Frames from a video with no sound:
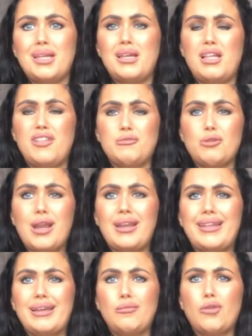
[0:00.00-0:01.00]
I'll try to
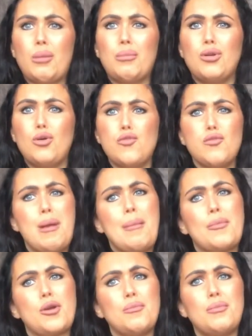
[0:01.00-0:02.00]
link them down below if I
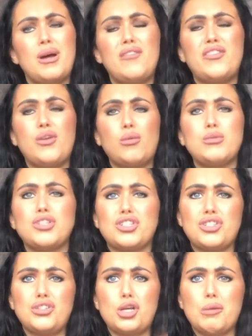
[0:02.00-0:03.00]
remember, but if I don't,
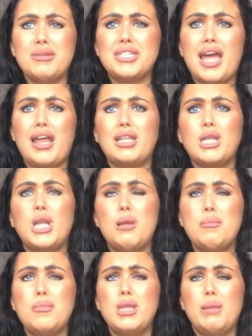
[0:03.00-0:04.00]
just look at my channel
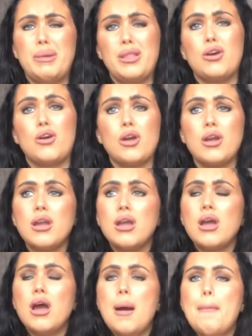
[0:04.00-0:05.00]
and they'll be there.
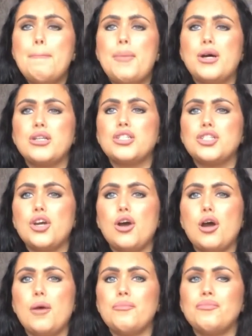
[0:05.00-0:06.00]
But
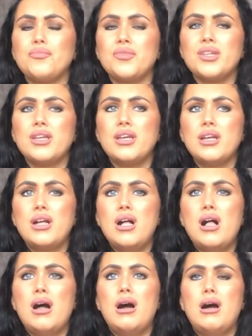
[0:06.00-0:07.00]
the
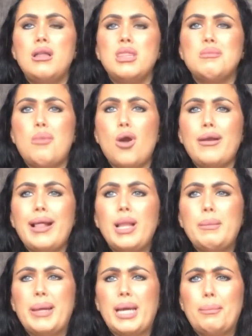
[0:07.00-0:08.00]
Mark
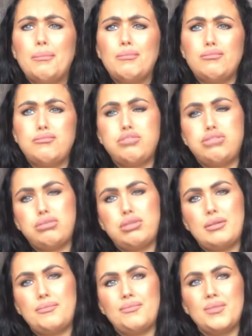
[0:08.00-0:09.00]
Hill
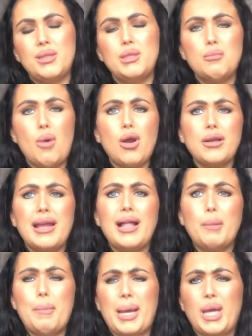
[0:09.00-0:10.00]

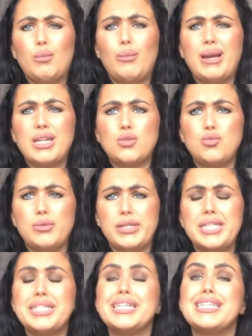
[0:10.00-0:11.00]
Pick and Mix
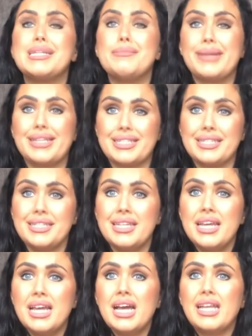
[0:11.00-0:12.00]
range is amazing.
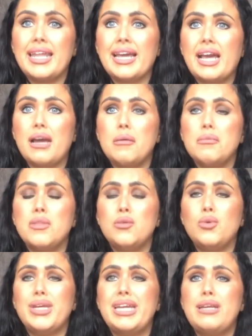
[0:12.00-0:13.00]
Like, they
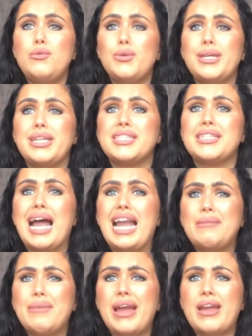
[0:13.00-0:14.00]
really, really
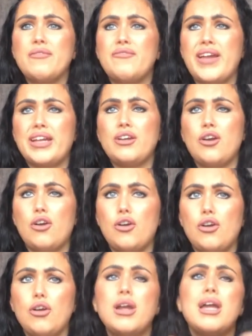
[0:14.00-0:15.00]
style my thick
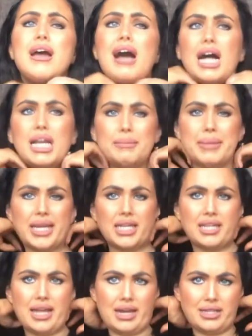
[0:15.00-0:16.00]
hair and make
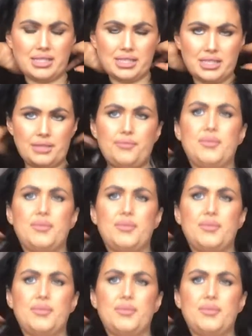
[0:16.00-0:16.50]
it last.